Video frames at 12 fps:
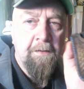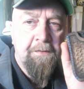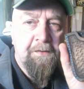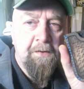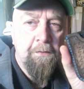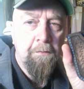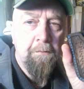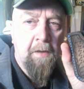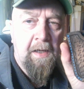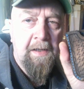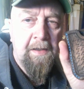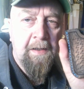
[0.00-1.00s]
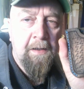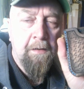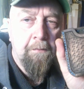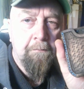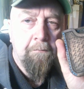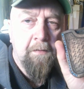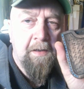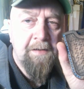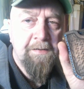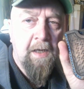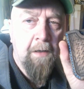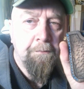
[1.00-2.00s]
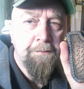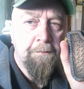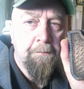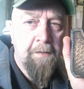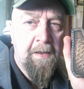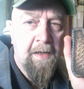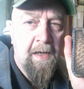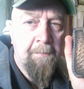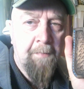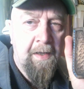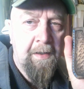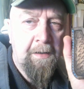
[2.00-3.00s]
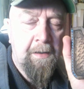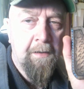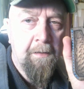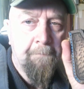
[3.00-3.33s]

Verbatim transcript: to a release holster that I make.